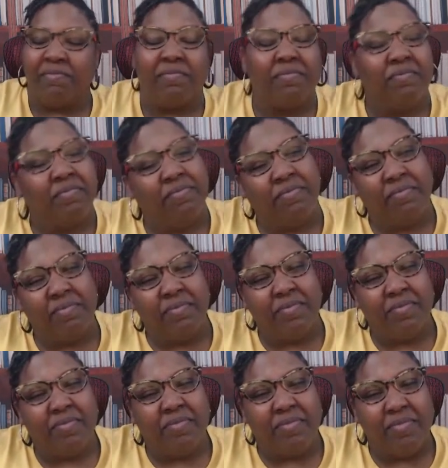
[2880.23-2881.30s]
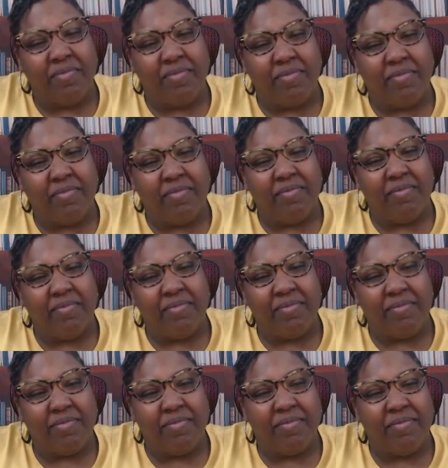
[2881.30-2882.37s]

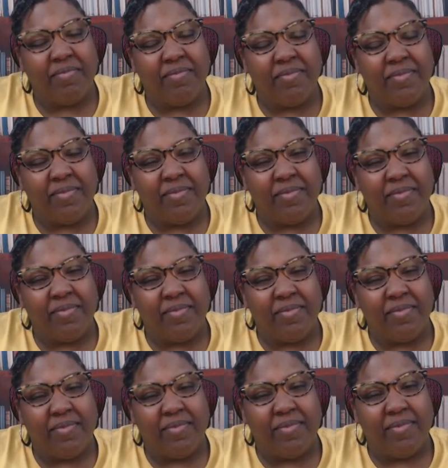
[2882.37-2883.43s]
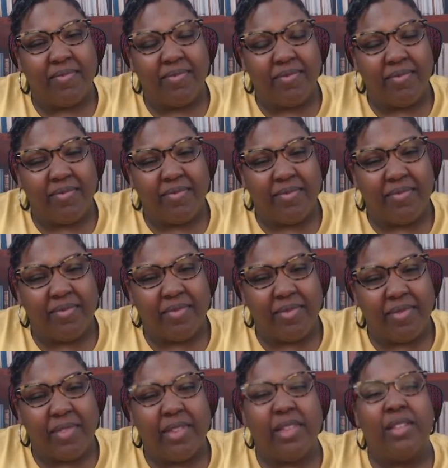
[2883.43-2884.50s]

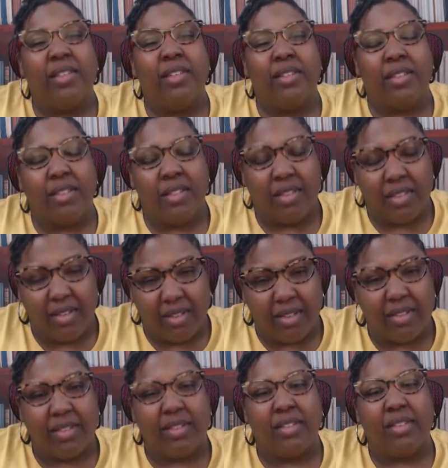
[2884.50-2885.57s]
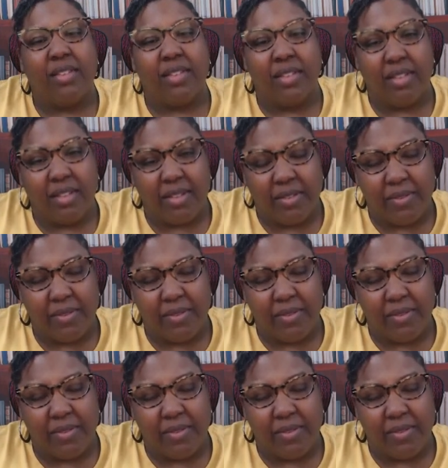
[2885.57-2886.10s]
The person shown says nothing.